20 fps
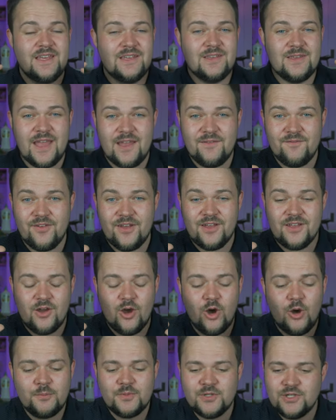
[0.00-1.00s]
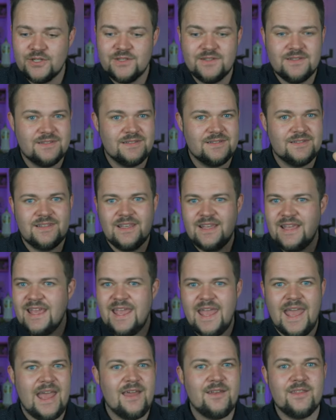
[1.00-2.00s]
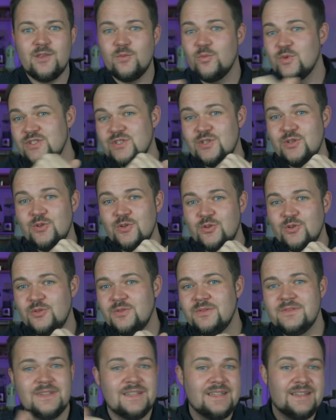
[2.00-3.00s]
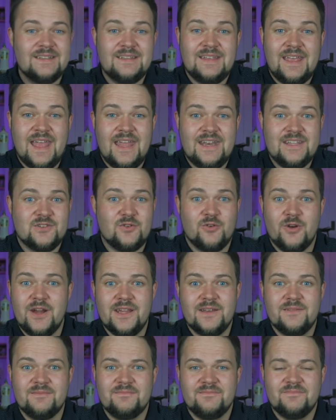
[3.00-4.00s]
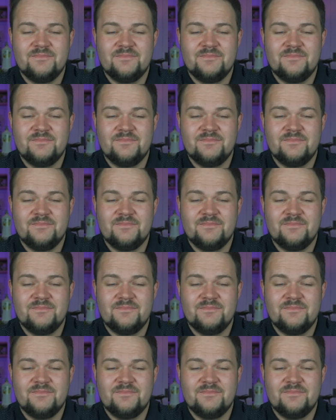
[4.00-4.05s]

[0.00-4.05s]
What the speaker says: You have options out of the wazoo, and it's great.